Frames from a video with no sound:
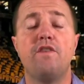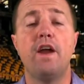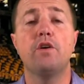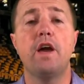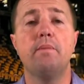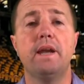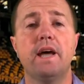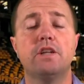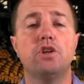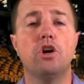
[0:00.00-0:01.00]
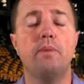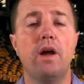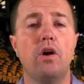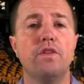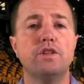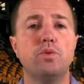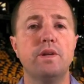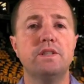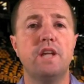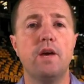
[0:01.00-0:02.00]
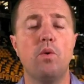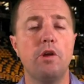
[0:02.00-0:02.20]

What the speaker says: Final game I'd like to talk about on this Wednesday.